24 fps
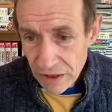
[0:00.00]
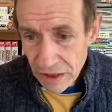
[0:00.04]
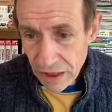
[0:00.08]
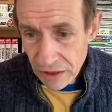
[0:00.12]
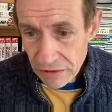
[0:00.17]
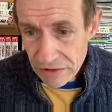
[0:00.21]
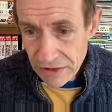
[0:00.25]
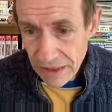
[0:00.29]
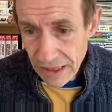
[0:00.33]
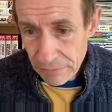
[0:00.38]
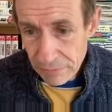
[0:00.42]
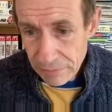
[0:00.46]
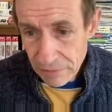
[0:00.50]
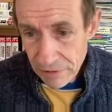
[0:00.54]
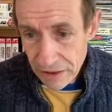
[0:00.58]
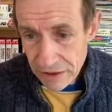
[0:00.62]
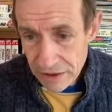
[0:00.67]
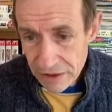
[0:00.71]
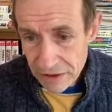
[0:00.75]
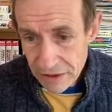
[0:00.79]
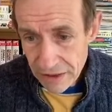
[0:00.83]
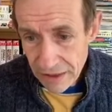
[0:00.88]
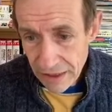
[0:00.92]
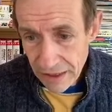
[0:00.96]
go to that
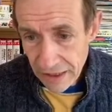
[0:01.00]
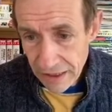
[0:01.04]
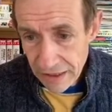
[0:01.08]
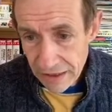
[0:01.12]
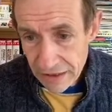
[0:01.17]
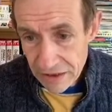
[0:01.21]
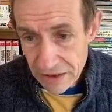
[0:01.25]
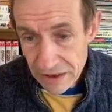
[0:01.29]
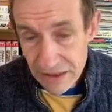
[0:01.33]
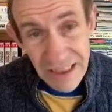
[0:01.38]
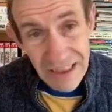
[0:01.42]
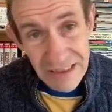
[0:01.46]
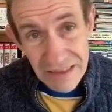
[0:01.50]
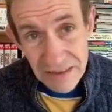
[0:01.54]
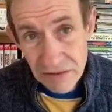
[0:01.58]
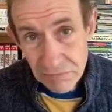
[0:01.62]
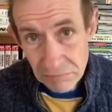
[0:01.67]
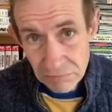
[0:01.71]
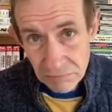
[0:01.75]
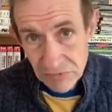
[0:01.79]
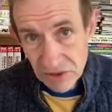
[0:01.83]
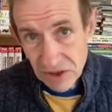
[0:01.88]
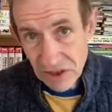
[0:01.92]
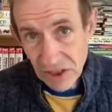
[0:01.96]
brush there, just
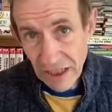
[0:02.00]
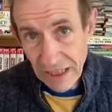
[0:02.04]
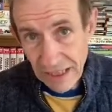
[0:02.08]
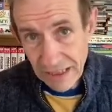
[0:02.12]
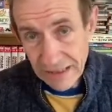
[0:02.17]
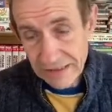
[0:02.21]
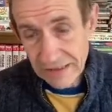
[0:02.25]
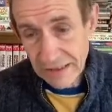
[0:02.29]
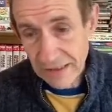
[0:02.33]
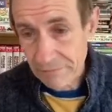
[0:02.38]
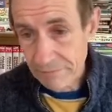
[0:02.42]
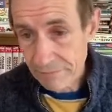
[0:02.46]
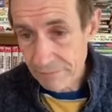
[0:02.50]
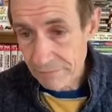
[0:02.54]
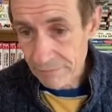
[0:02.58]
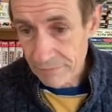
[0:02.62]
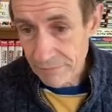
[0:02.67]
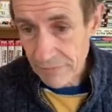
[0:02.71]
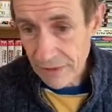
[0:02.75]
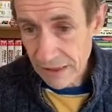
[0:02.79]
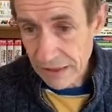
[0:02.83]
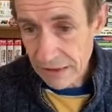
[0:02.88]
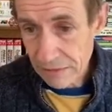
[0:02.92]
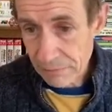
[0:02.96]
select it
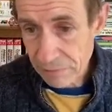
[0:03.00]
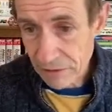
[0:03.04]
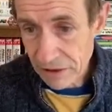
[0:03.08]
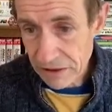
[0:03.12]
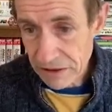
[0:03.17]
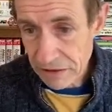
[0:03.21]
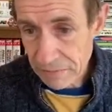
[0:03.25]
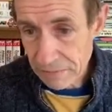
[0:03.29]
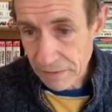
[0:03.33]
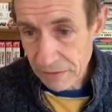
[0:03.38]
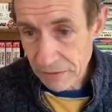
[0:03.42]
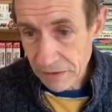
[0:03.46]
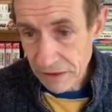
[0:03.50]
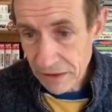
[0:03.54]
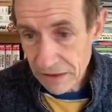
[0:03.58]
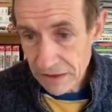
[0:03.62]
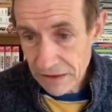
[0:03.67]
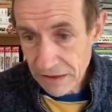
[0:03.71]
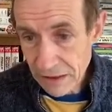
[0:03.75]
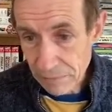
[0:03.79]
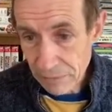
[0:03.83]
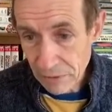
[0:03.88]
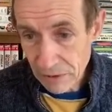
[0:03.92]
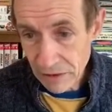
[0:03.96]
in the brushes panel,
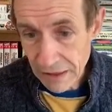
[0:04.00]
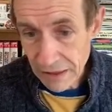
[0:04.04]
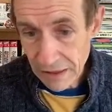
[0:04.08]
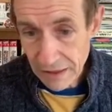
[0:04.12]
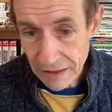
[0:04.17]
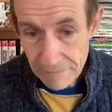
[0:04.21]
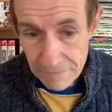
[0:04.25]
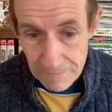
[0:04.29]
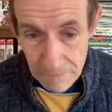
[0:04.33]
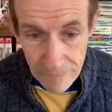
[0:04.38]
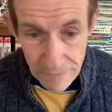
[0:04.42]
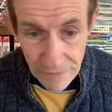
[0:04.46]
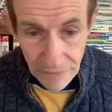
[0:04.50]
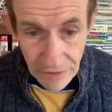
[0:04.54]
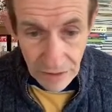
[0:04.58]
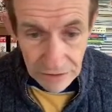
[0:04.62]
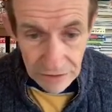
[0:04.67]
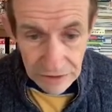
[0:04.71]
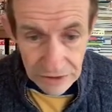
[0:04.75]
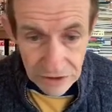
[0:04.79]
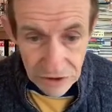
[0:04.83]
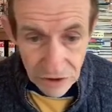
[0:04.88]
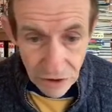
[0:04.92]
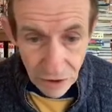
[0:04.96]
double click, and there's an